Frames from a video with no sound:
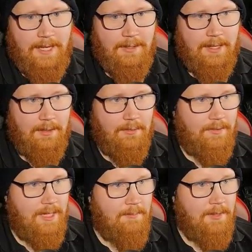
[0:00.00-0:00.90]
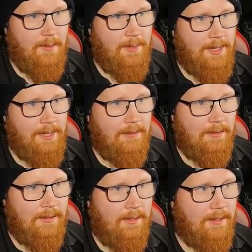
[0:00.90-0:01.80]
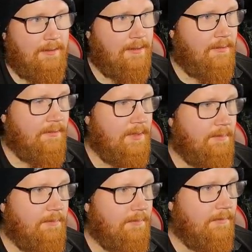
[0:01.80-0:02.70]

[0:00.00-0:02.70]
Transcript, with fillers: Yeah, you gotta go sleep, Tommy. You gotta get that sleep